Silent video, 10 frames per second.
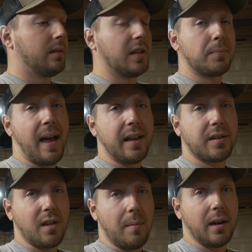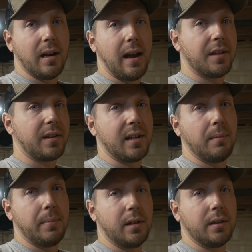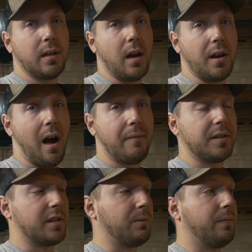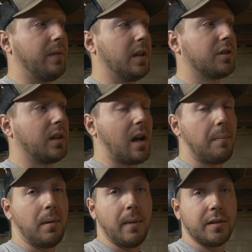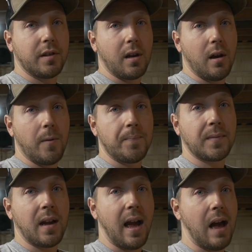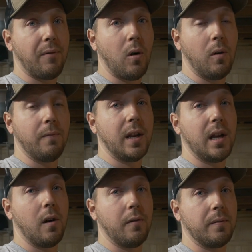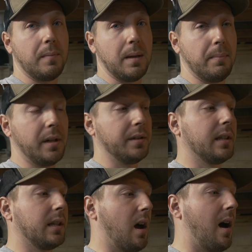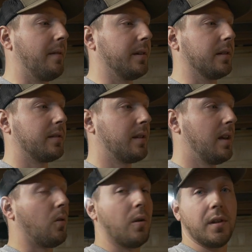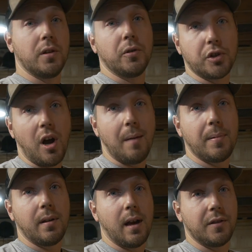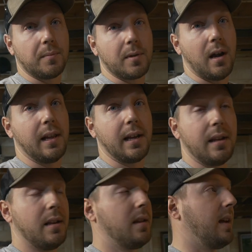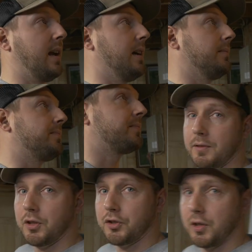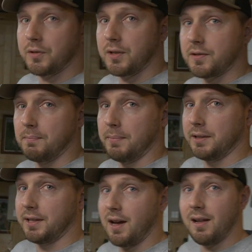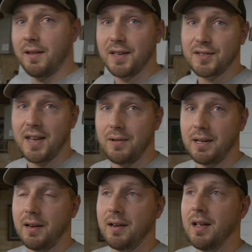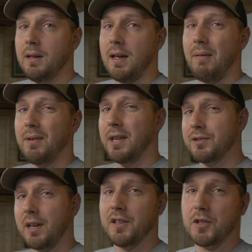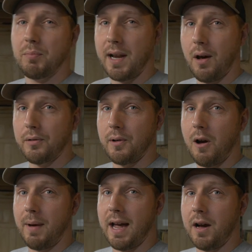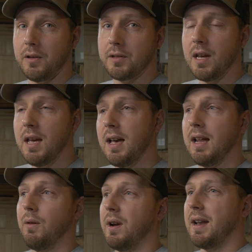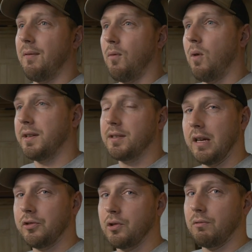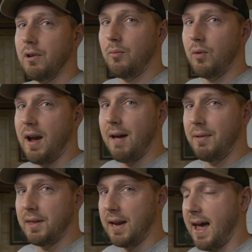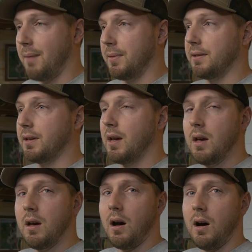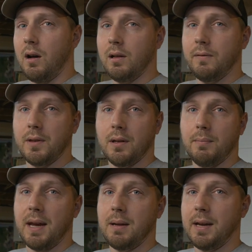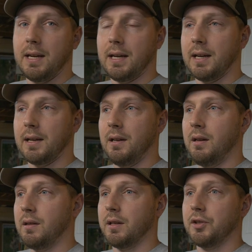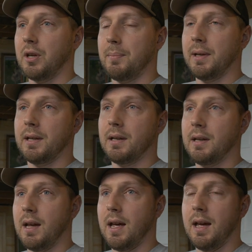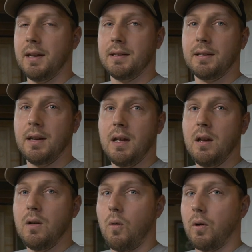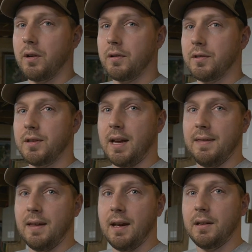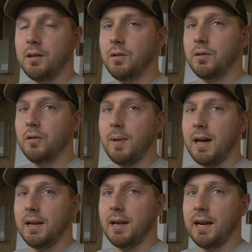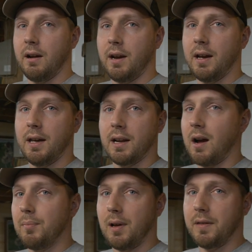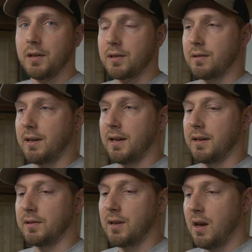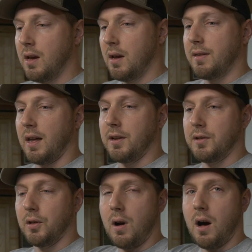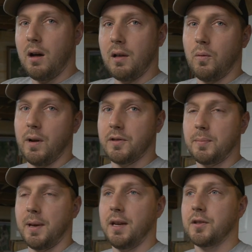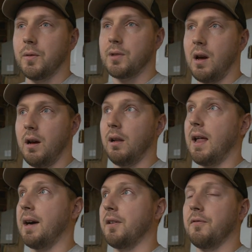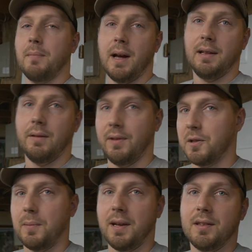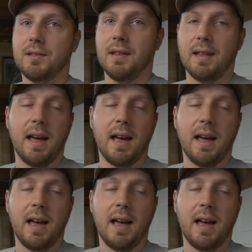This past summer, I decided to build an office, and we finished it a couple months ago. I have a whole video of me building the office, or the new shop, as I'm calling it, and it just shows us building all of this down here. Everything was kind of spread out throughout my house. I wanted to have one central room where everything happened, all of the bait making, the shipping, and orders, and then the YouTube editing area, and a couple other things that I do all in one space, so it's all out of my living space in the